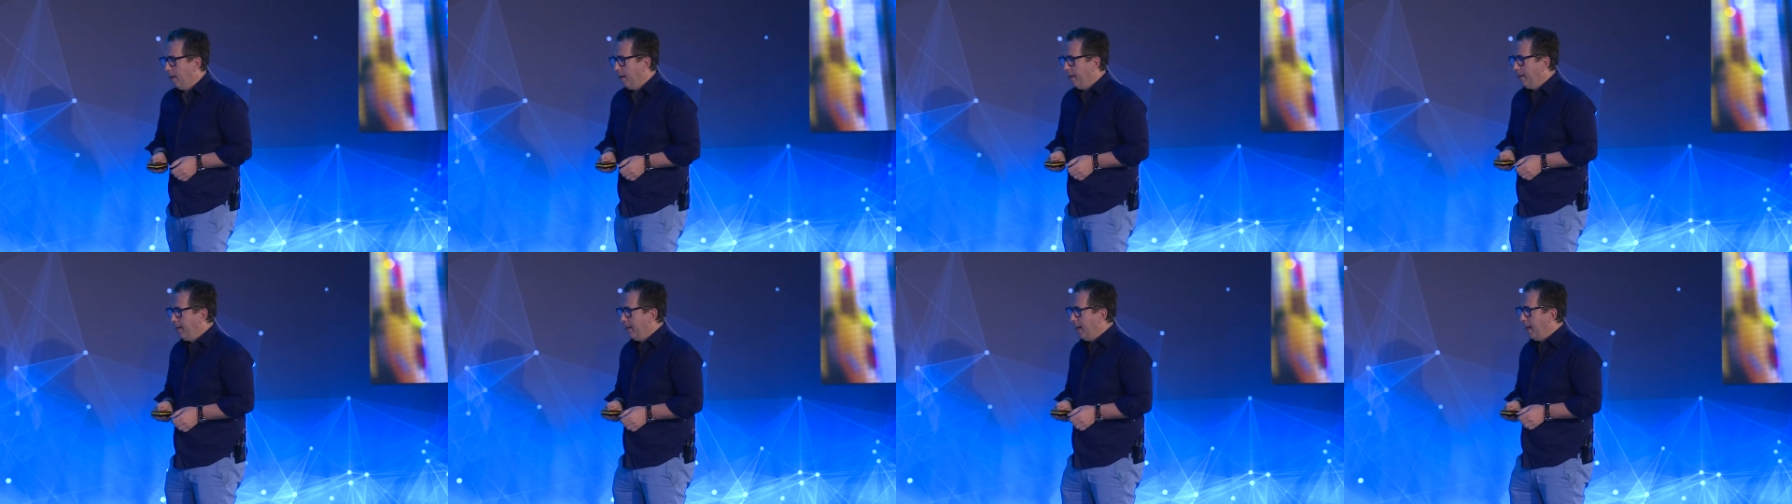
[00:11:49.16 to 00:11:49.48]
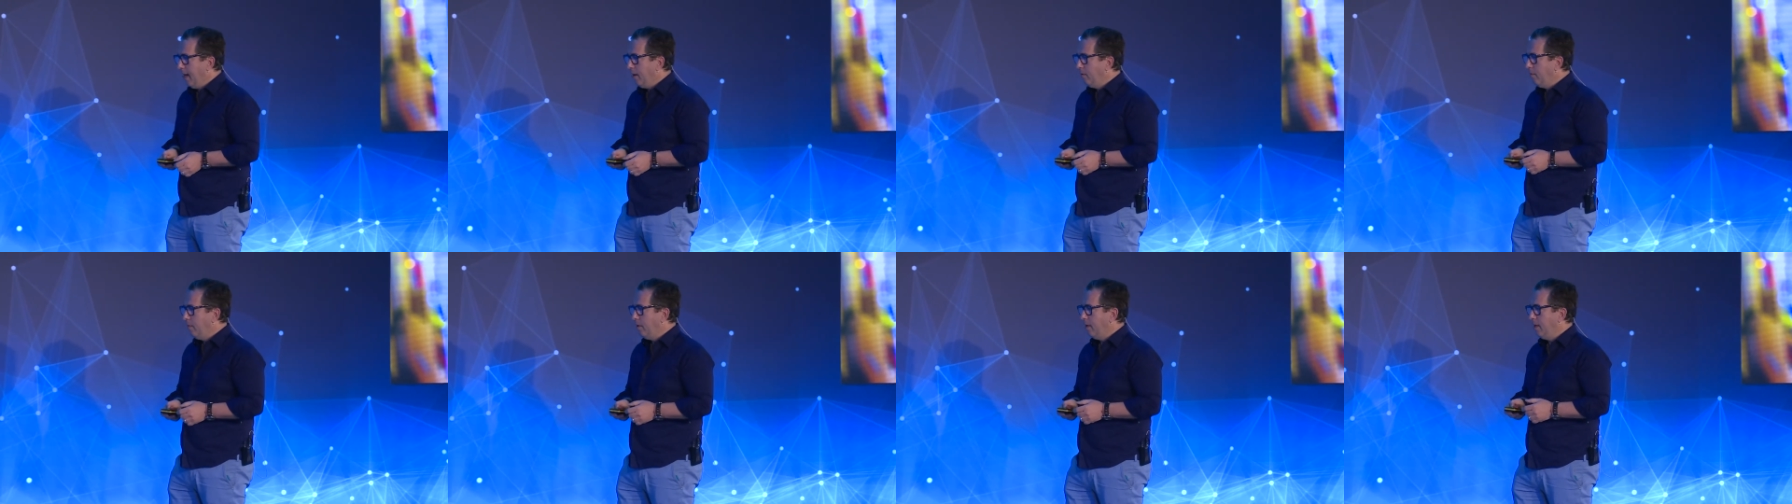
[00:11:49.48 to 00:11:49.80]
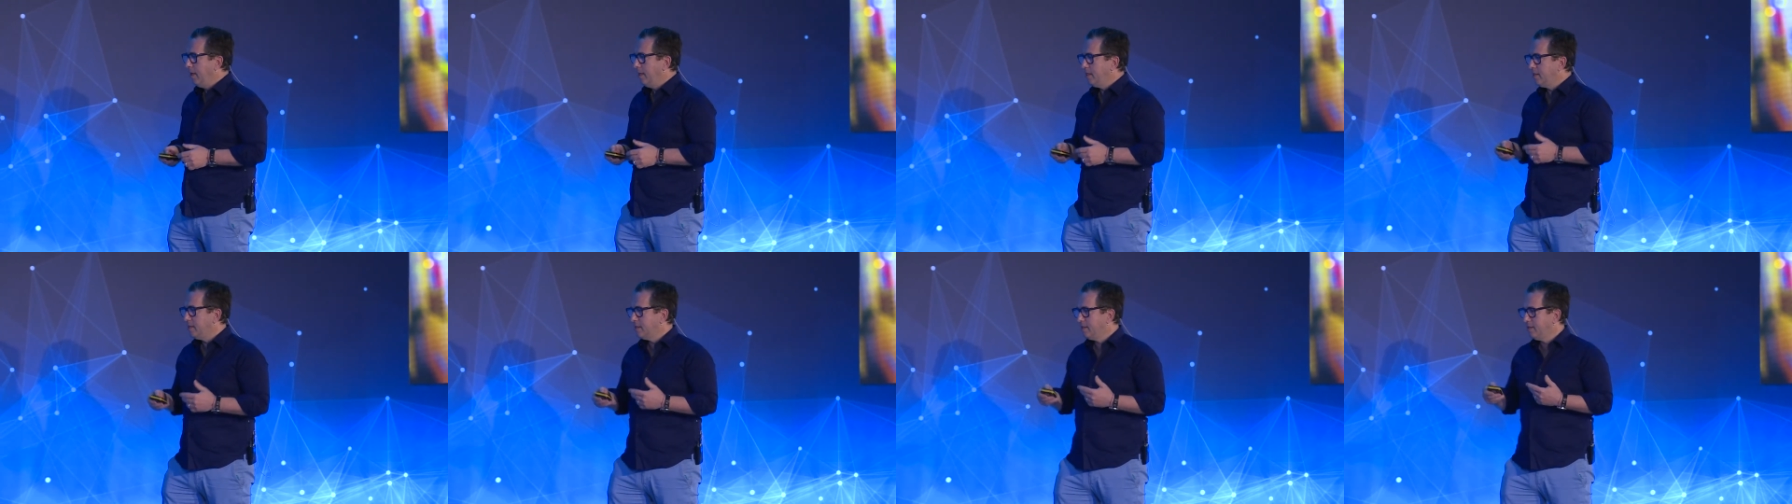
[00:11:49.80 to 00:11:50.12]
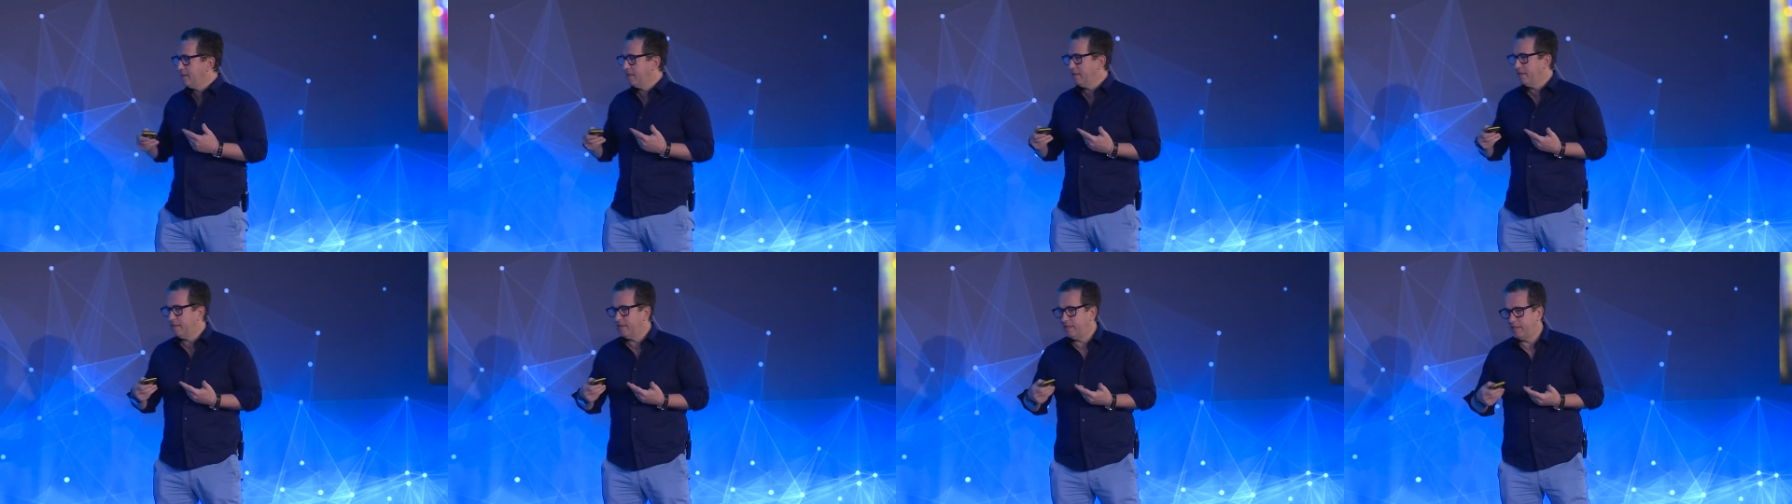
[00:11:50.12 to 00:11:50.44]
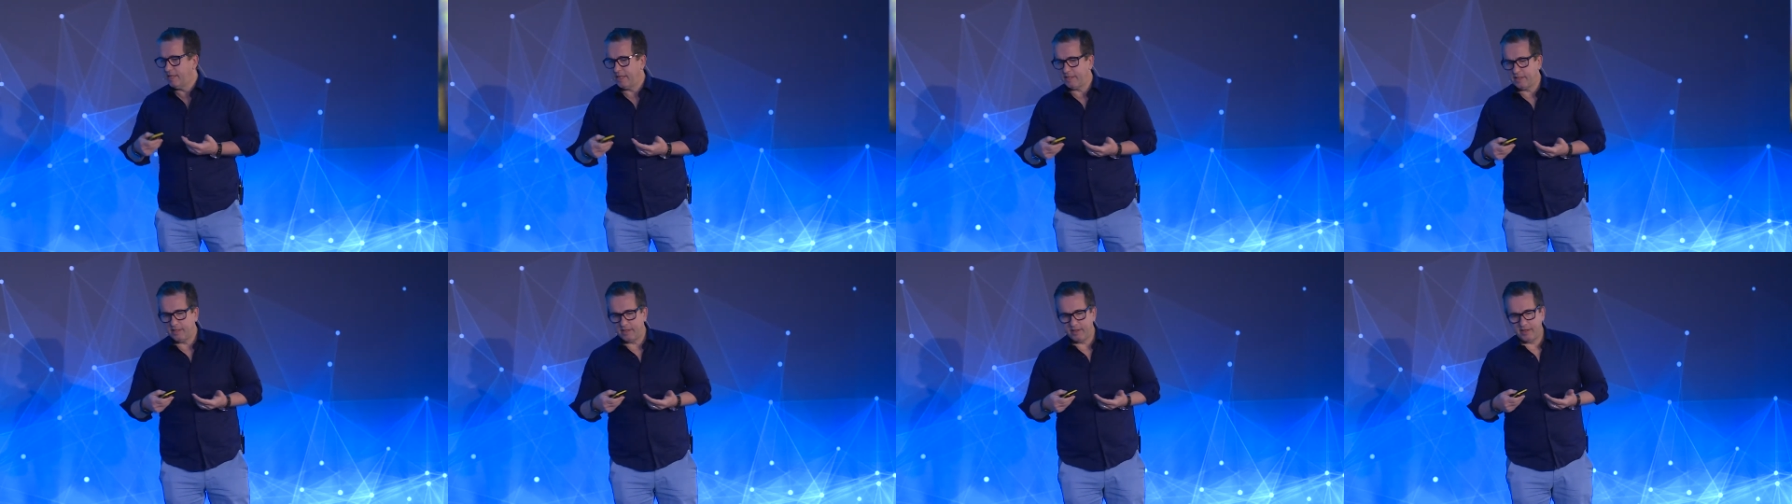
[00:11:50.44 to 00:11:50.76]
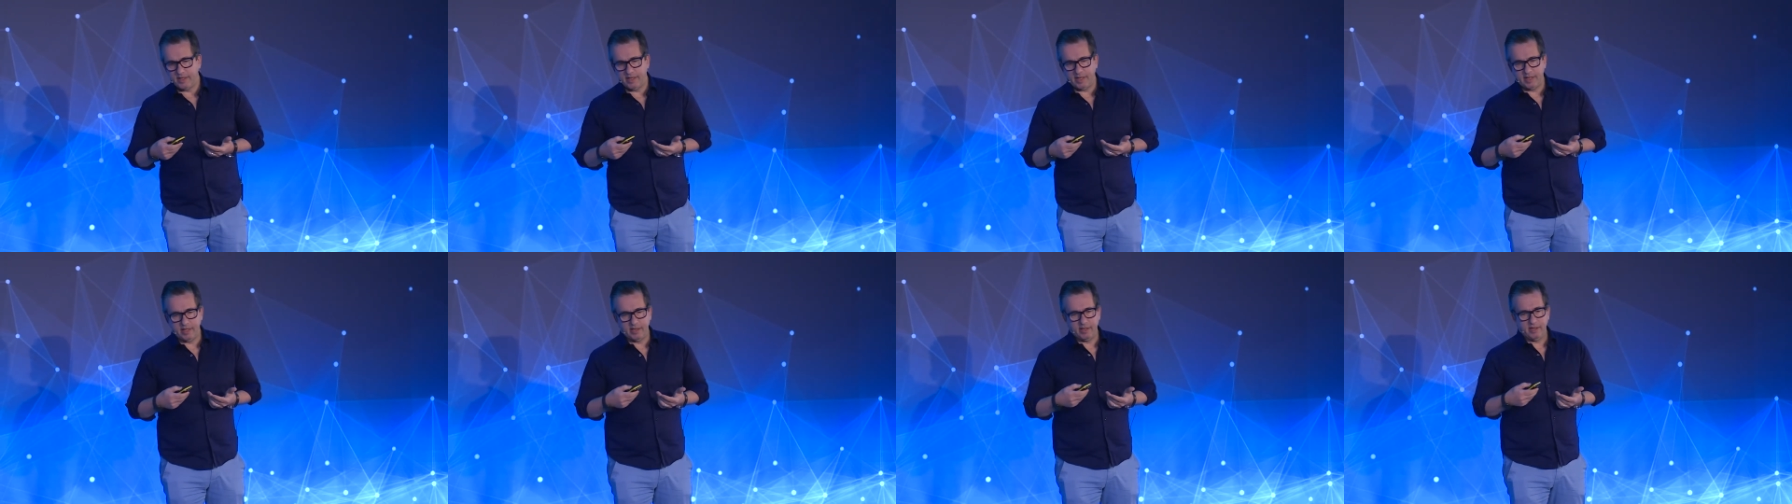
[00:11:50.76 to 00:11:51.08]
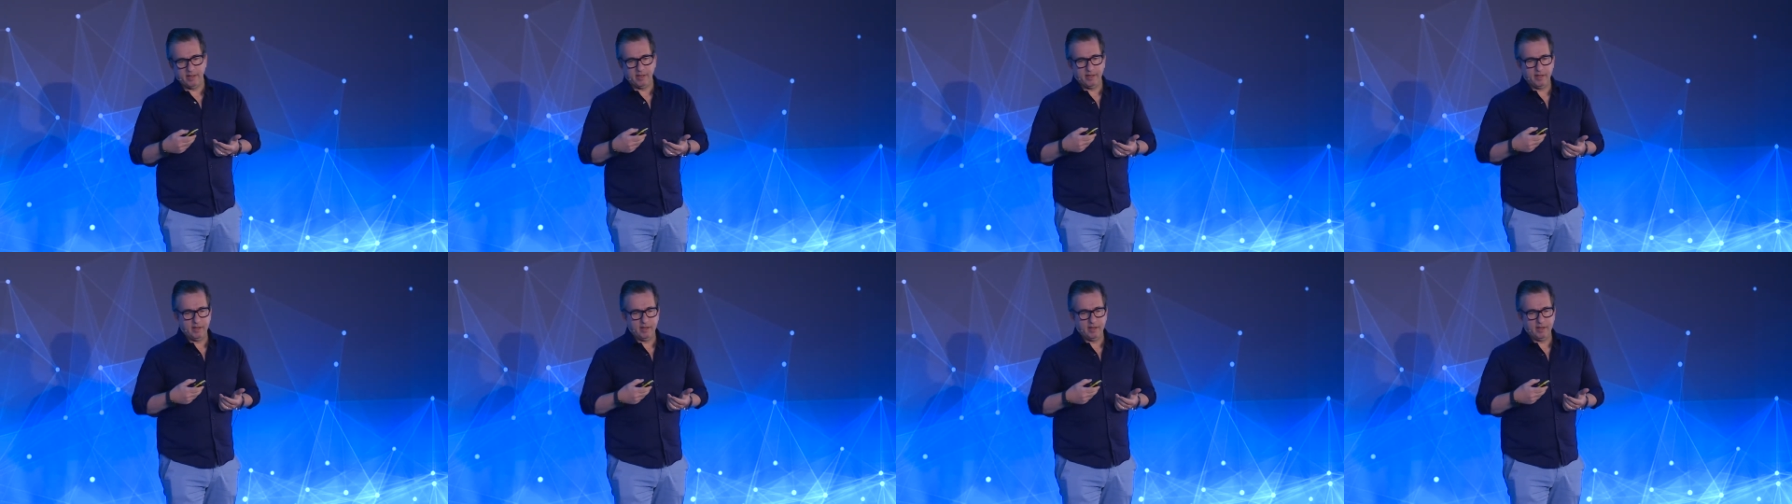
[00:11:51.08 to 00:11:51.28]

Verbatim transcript: Now, let's, another thing.